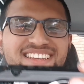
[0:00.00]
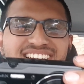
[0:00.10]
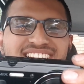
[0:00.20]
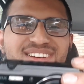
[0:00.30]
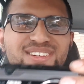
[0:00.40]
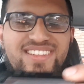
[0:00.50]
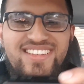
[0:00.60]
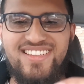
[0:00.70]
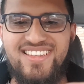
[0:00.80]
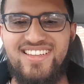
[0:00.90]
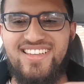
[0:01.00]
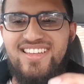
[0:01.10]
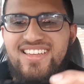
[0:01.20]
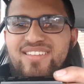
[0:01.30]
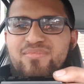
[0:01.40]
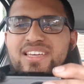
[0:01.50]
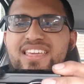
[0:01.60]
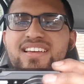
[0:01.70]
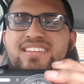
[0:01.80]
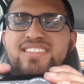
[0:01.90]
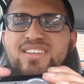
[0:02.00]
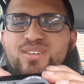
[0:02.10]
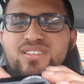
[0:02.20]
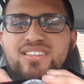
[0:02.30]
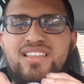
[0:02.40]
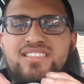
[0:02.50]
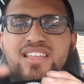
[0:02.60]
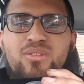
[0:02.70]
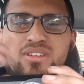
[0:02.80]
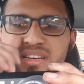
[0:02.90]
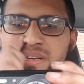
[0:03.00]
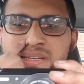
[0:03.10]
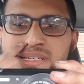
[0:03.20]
I don't know. But yeah, so that's that one.